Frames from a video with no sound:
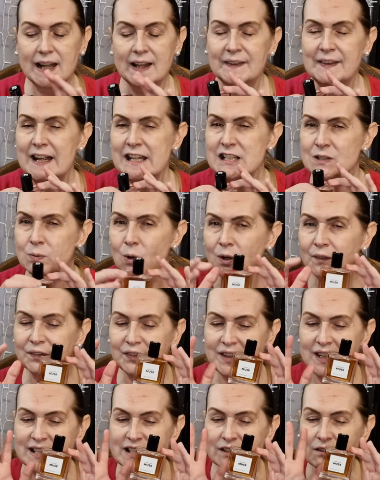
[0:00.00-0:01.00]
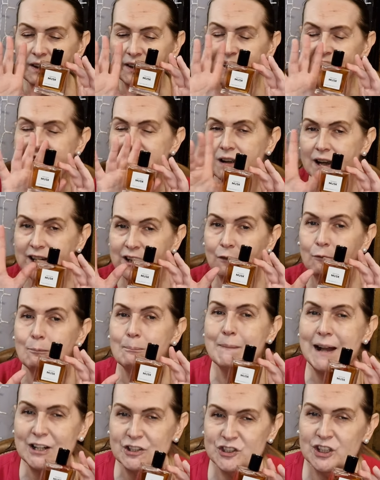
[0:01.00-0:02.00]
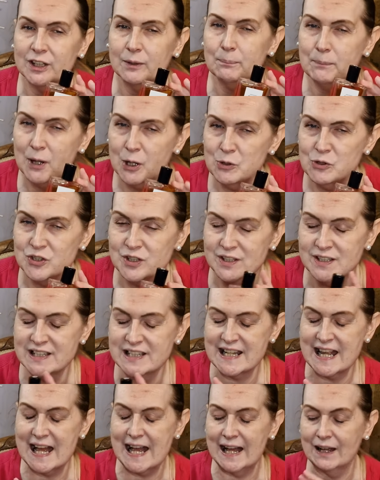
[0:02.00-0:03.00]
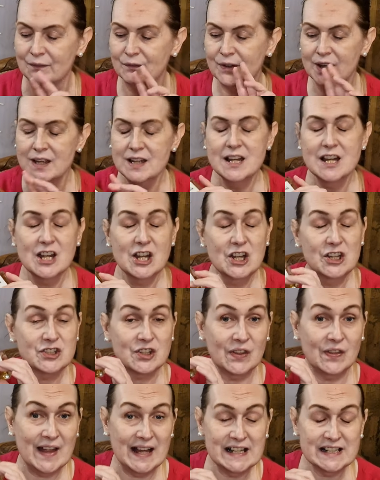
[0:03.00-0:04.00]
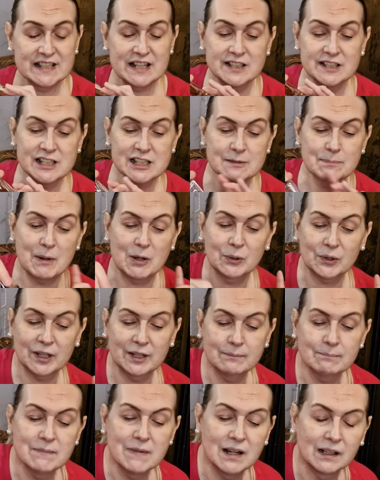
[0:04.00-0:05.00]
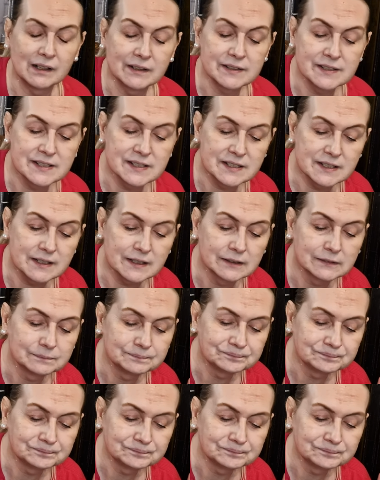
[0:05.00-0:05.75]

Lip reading: That's what these kind of magic potions have. So that's Unspoken Musk.